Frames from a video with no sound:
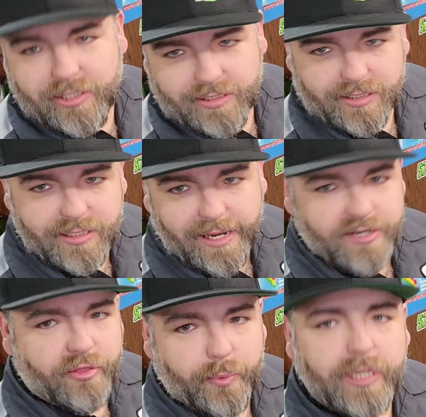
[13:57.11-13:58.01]
It's a
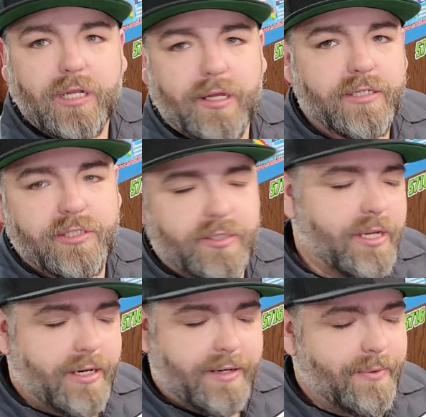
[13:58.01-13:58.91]
stage 3 clutch
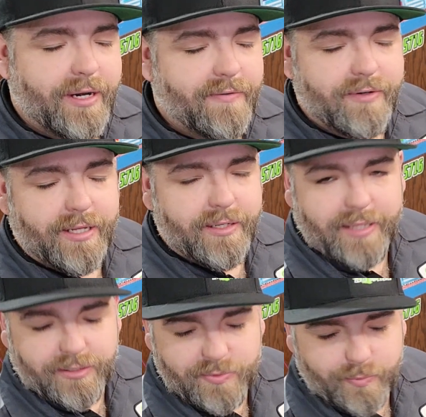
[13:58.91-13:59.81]
and whatever on there.
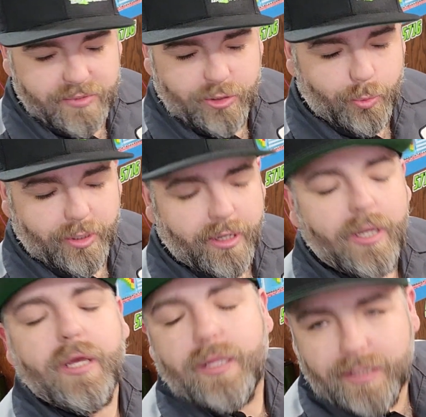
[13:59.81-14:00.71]
That's stupid.
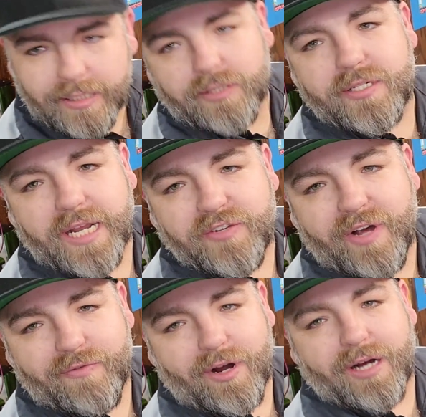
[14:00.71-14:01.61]
These are stage
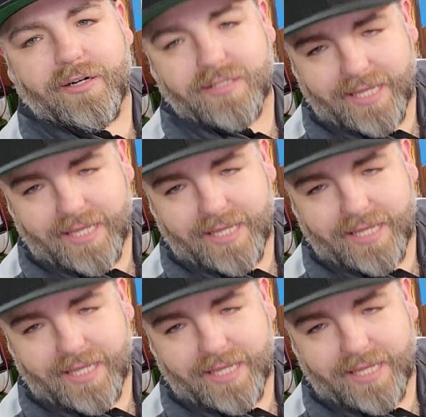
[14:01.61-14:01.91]
5 rockers.